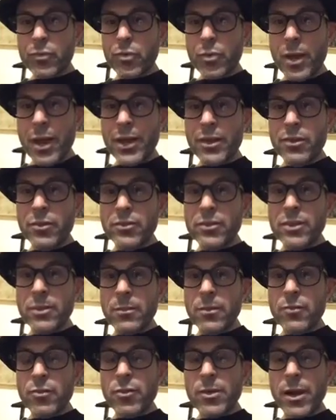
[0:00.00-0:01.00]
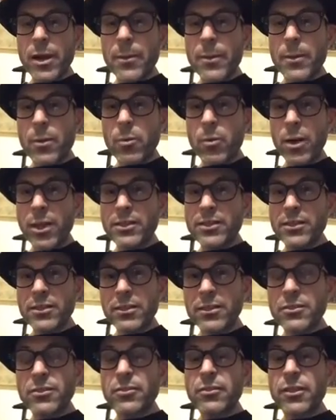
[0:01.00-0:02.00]
I know some of you out there watching
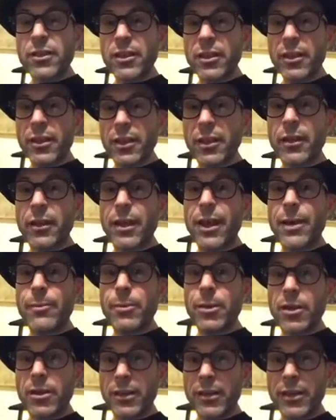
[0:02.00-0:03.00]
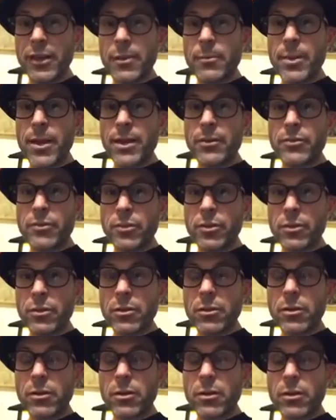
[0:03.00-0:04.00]
this are thinking, I'm a hugging ambassador.
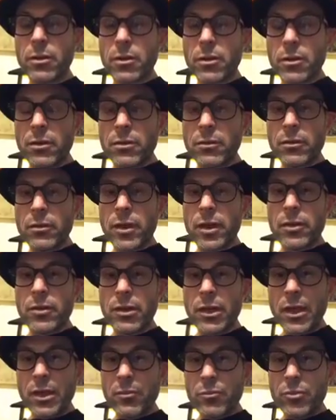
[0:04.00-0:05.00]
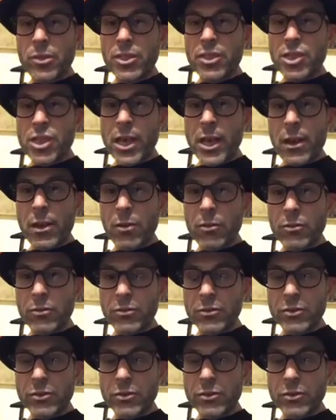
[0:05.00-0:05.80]
And reach out.